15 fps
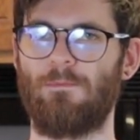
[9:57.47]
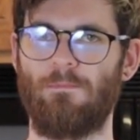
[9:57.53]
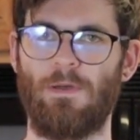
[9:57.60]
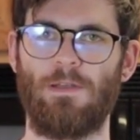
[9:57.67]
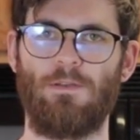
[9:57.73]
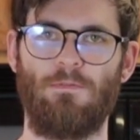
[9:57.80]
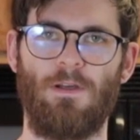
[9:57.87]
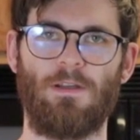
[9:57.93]

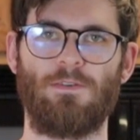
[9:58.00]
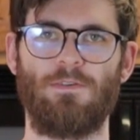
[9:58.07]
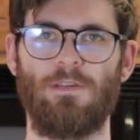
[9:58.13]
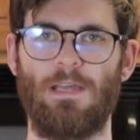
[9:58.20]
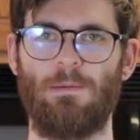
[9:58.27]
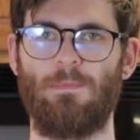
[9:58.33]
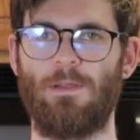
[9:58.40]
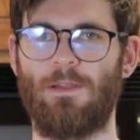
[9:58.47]
My director
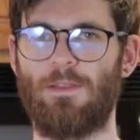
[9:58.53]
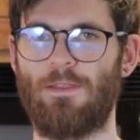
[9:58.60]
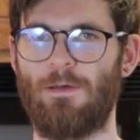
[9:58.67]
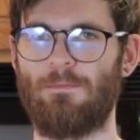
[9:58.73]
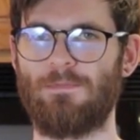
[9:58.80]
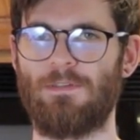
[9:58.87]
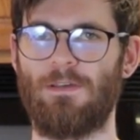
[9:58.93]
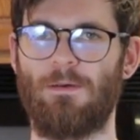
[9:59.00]
gave me the
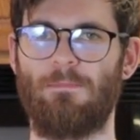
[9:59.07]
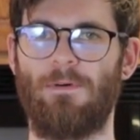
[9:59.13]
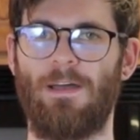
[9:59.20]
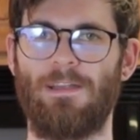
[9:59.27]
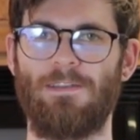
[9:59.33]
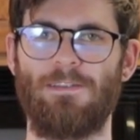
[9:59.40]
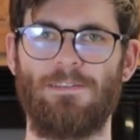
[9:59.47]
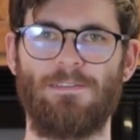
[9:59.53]
thumbs up.
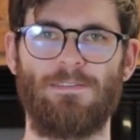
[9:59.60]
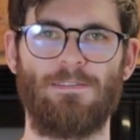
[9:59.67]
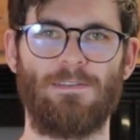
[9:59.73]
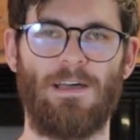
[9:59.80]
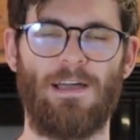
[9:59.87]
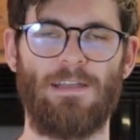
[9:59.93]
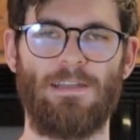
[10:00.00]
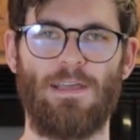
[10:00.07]
I
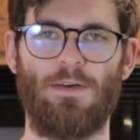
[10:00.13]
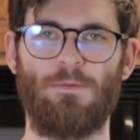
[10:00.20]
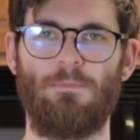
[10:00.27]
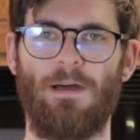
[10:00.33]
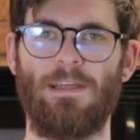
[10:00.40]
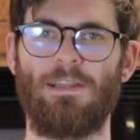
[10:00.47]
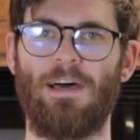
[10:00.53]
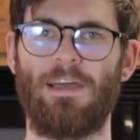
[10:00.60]
nailed
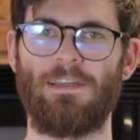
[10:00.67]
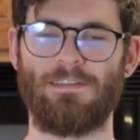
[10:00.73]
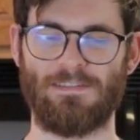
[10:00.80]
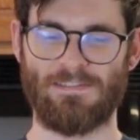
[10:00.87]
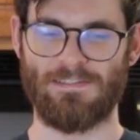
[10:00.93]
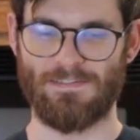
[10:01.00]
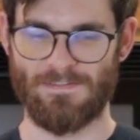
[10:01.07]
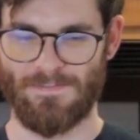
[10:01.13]
my lines.